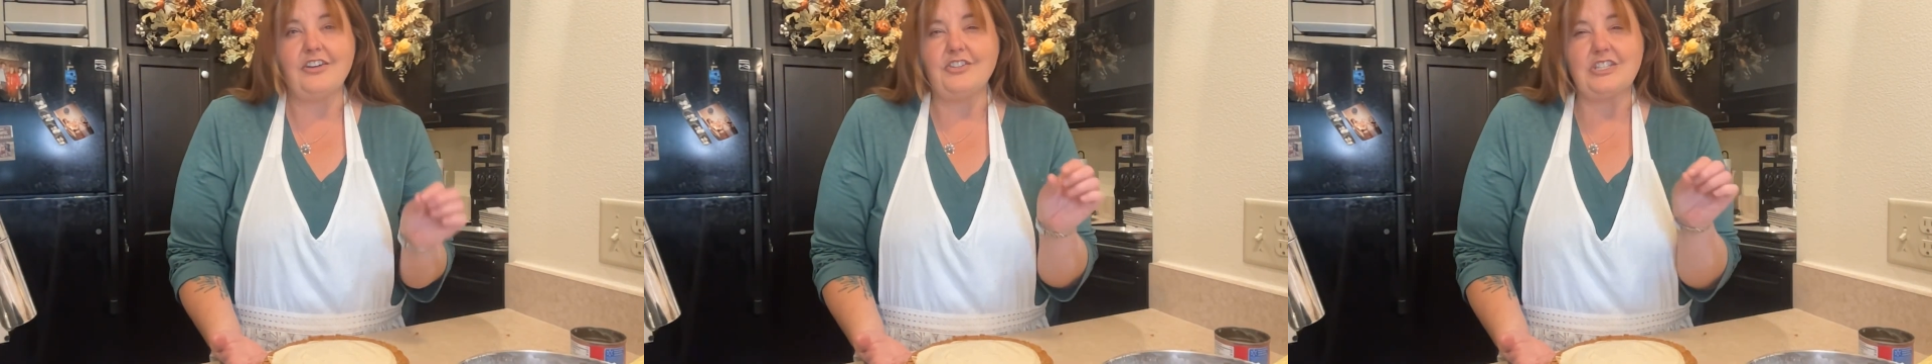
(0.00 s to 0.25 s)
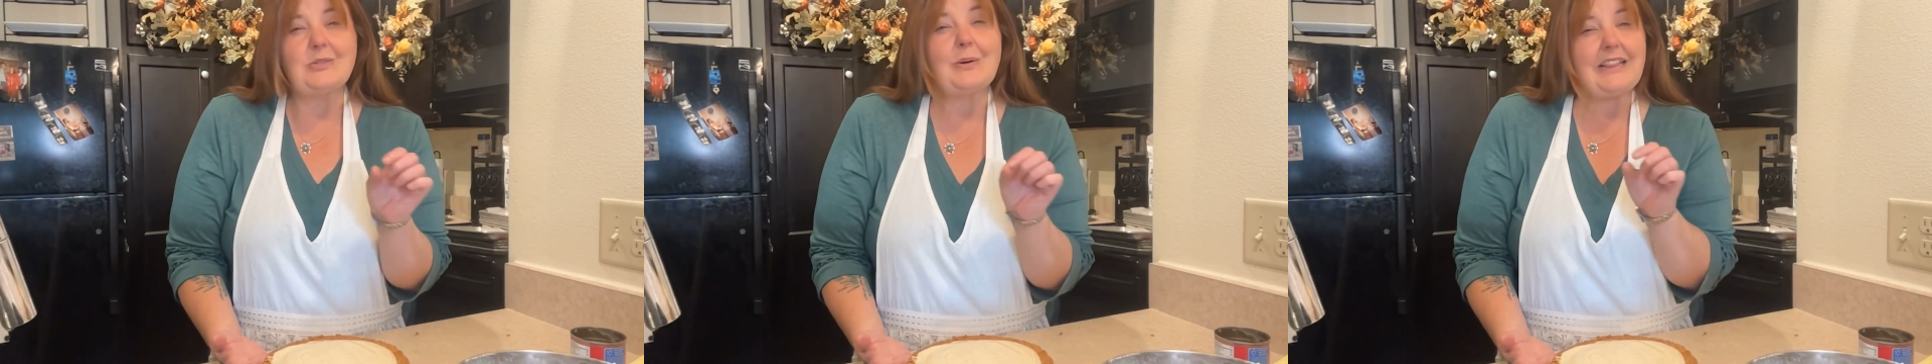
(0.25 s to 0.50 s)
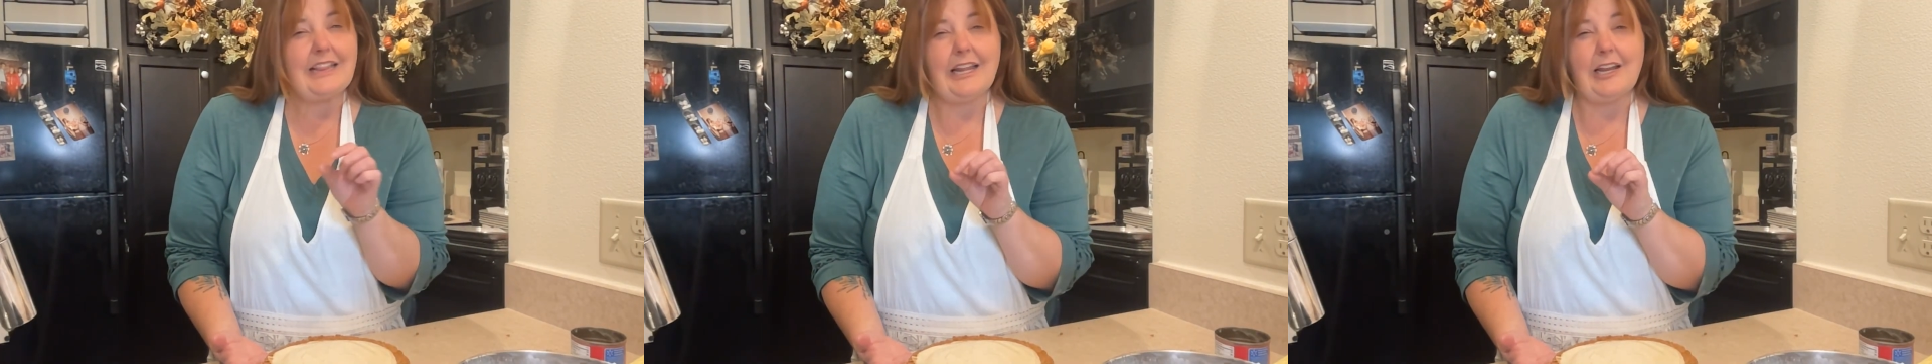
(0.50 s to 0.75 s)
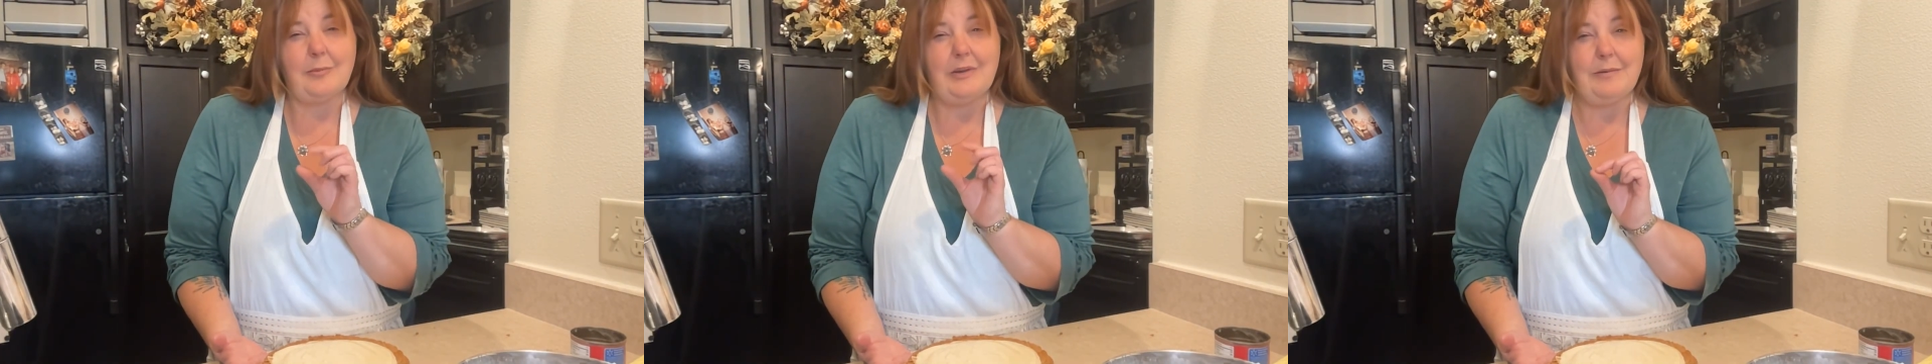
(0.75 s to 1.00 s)
You just want
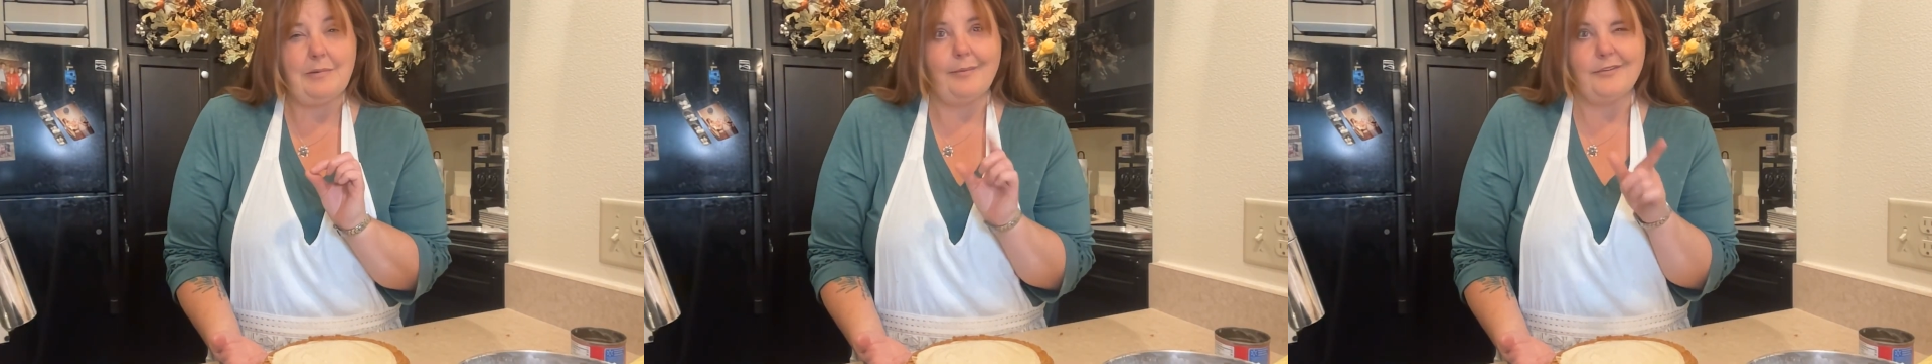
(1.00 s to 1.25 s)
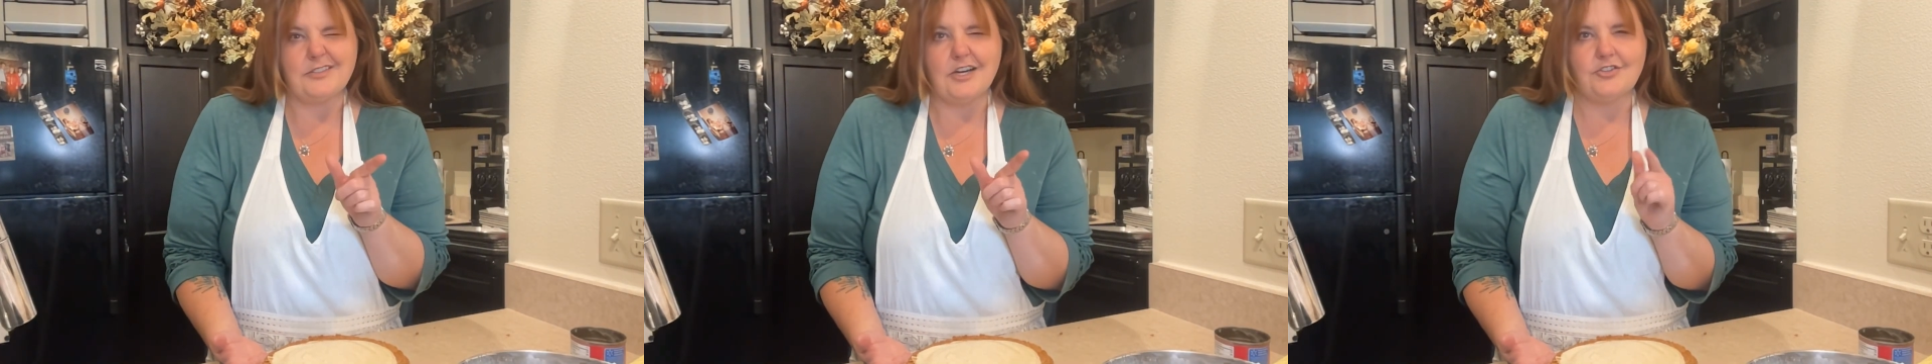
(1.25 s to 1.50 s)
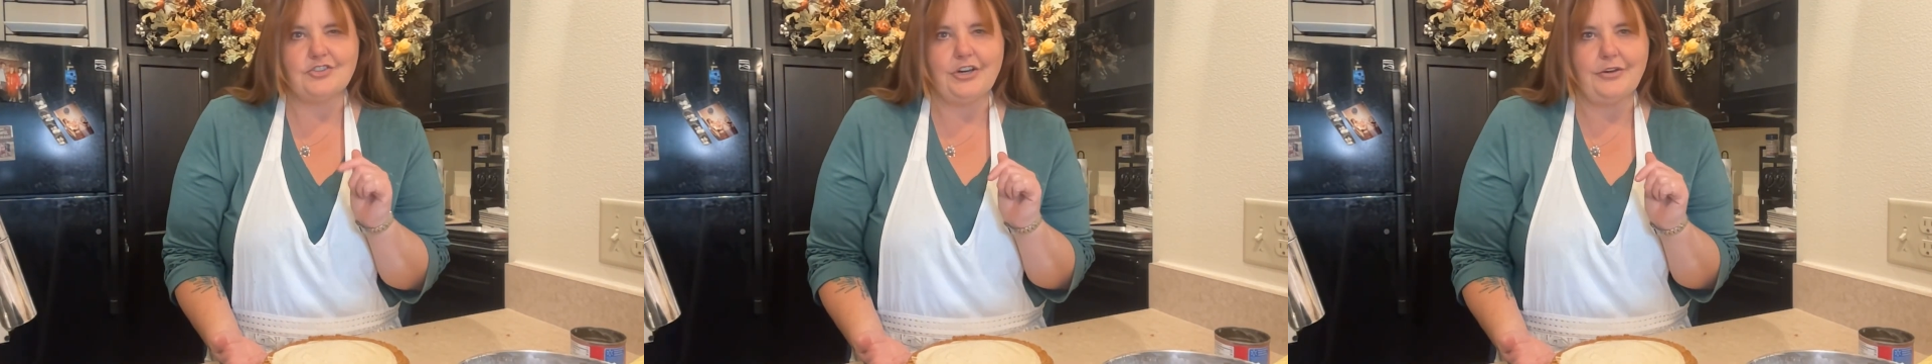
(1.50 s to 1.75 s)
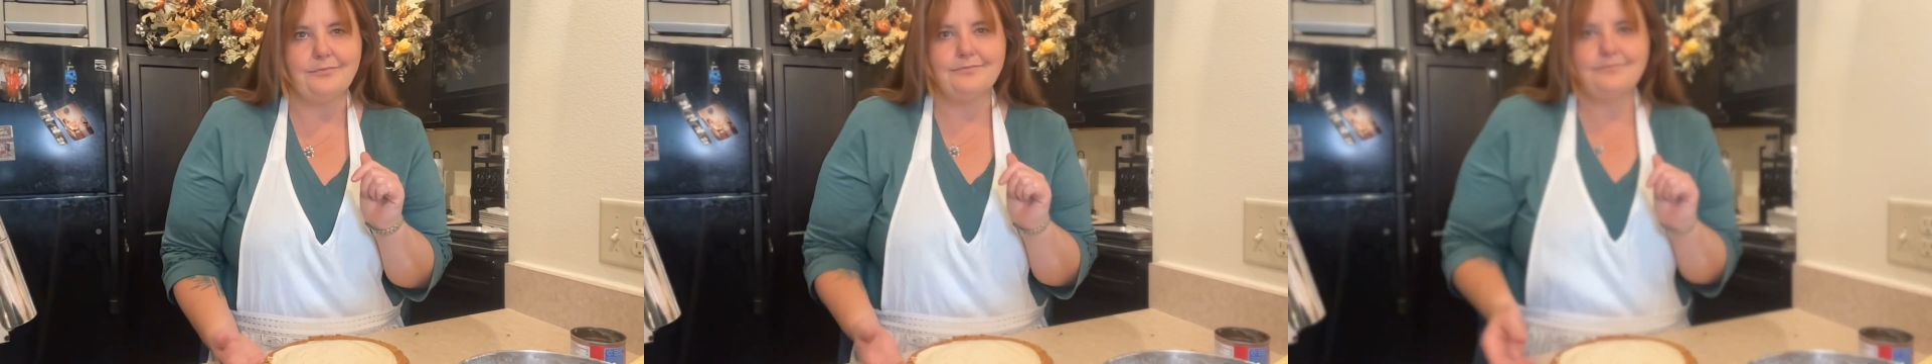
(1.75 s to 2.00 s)
little bitty bubbles. I'll show you.